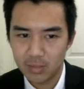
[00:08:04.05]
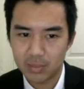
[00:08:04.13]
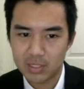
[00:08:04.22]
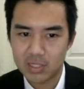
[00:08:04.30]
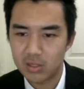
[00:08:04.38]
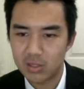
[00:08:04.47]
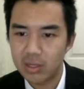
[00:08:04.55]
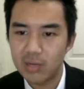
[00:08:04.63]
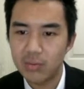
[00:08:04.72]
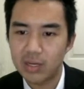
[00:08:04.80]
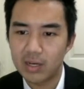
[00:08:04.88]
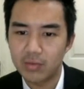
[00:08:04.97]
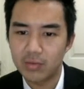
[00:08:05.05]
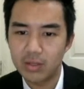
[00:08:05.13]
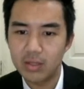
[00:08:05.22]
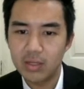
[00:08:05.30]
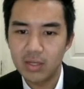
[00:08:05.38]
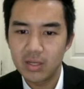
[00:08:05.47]
but slowly
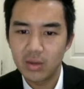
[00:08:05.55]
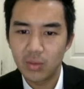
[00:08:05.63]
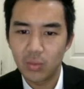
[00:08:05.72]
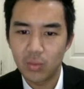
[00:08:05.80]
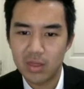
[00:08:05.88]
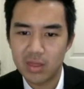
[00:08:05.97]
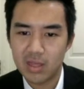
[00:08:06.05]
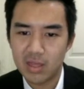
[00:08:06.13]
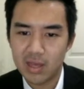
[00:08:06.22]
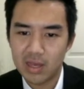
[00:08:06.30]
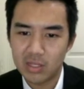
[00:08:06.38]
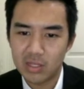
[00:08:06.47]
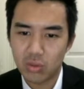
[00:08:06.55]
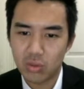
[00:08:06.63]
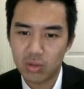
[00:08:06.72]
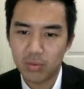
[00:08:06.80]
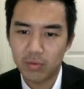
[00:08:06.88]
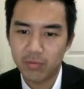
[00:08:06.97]
recovered with a
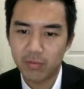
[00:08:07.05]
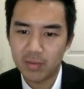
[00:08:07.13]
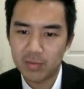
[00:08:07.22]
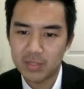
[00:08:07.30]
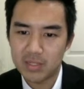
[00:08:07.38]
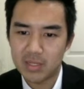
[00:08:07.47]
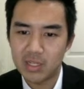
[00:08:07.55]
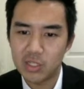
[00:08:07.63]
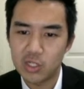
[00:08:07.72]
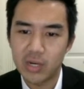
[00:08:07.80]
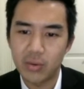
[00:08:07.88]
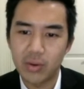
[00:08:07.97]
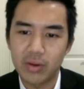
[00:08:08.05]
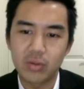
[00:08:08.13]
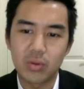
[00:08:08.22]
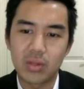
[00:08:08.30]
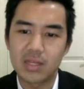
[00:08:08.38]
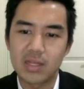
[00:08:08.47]
3.5% in January
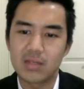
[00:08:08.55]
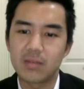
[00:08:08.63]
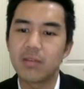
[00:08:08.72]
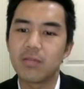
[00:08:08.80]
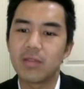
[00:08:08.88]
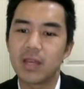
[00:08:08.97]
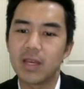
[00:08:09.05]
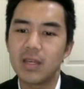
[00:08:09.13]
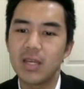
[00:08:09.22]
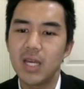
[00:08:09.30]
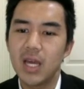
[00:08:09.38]
2015,